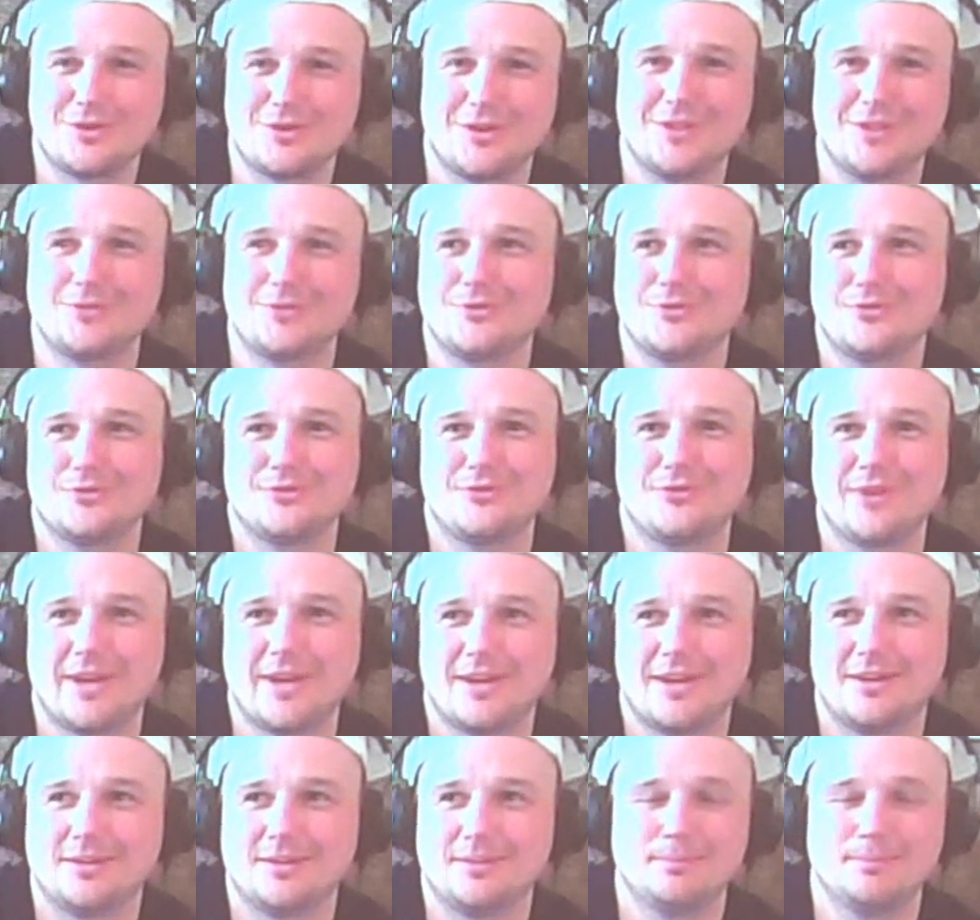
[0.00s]
call it
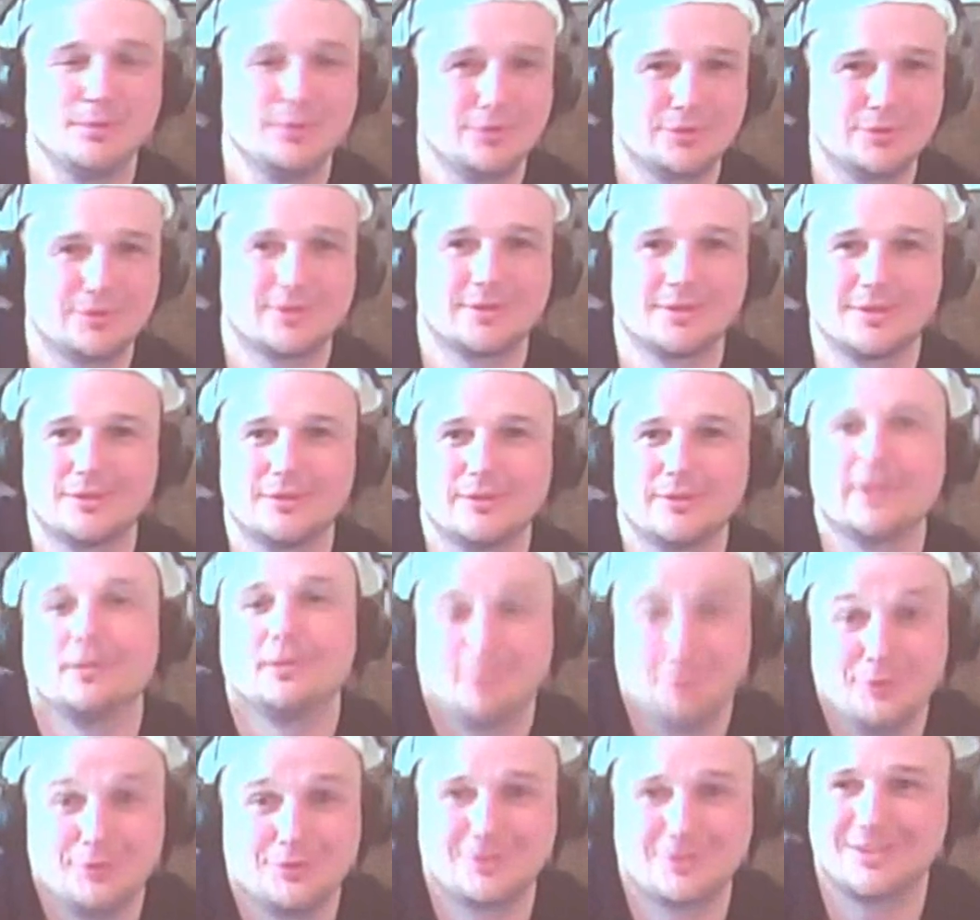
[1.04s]
VR Boost, VR
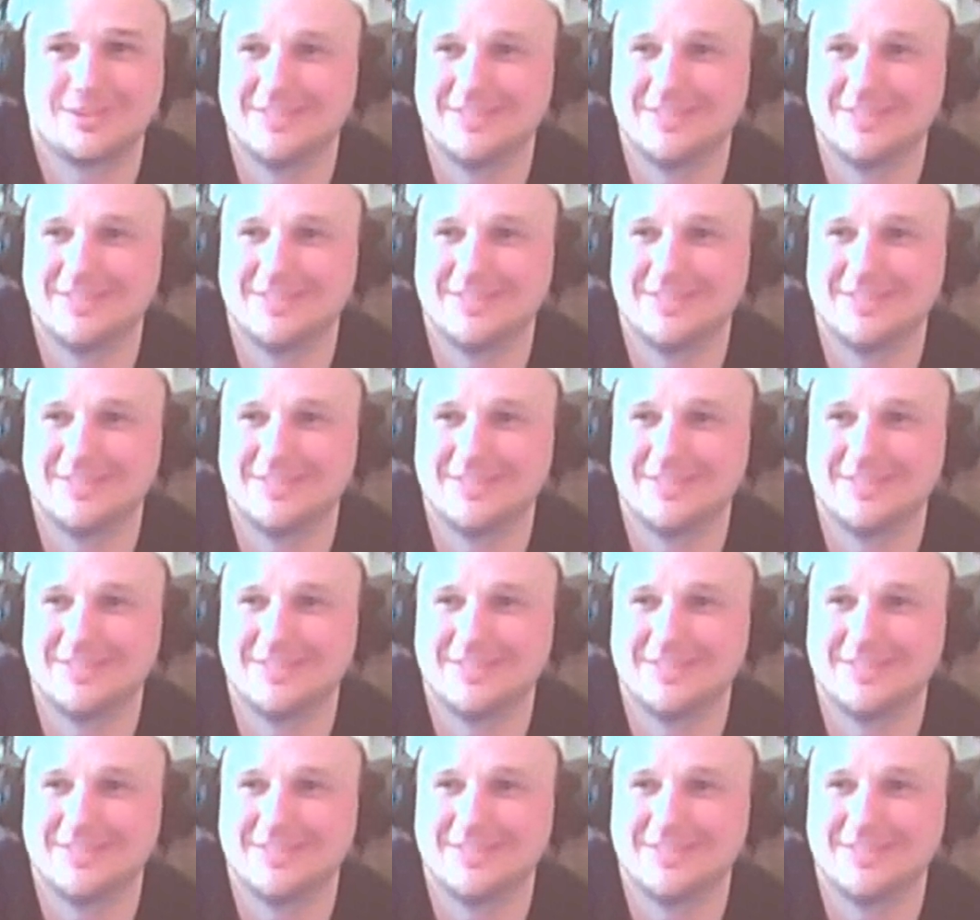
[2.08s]
Boost.